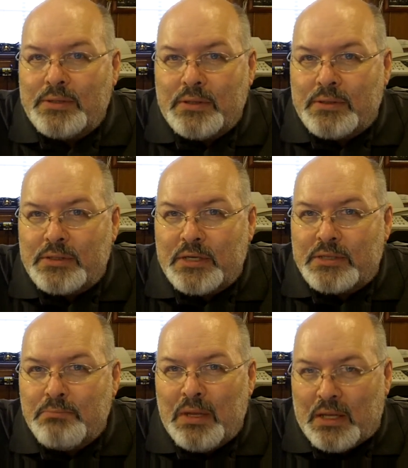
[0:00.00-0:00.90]
than
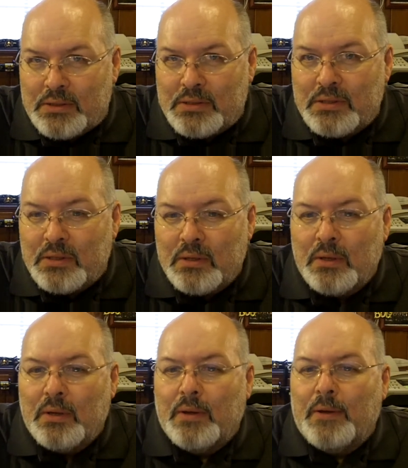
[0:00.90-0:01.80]
6 minutes.
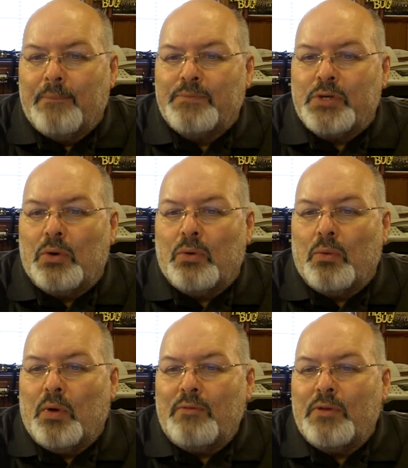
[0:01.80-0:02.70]
So
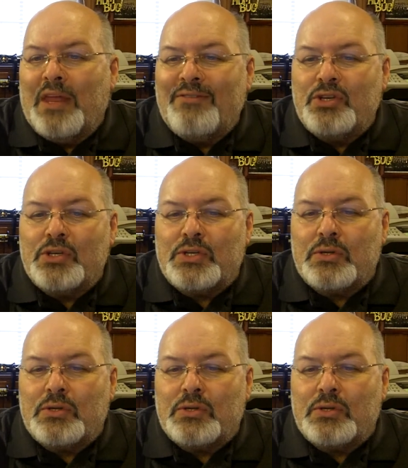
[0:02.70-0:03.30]
what if the Navy is